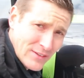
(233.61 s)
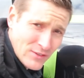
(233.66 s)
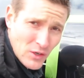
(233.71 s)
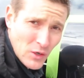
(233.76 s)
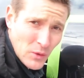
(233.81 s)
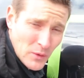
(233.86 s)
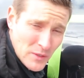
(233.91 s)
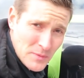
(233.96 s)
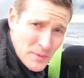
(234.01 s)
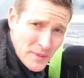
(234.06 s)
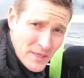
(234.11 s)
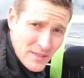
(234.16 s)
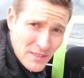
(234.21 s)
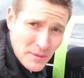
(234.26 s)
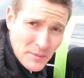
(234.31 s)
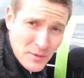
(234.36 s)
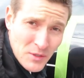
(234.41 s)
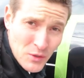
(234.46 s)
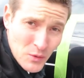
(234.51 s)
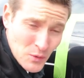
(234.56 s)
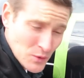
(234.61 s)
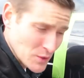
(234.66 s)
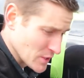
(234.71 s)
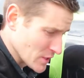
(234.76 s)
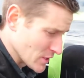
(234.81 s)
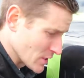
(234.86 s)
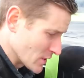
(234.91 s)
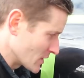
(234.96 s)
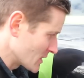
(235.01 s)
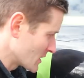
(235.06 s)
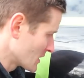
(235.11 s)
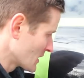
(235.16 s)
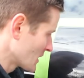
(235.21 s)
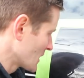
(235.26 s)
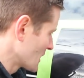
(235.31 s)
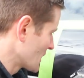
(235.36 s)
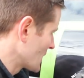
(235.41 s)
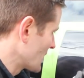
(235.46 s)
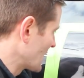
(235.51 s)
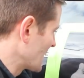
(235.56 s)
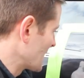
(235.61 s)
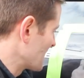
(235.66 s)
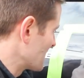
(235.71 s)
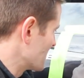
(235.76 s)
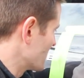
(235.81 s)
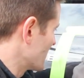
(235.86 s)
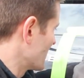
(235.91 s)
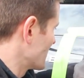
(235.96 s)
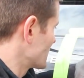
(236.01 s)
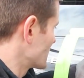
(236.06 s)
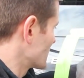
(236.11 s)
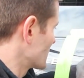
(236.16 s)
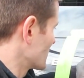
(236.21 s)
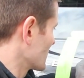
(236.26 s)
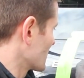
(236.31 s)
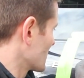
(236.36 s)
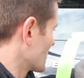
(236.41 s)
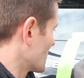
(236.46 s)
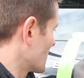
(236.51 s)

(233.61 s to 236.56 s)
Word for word: as always, because I'm a huge nerd, I am measuring,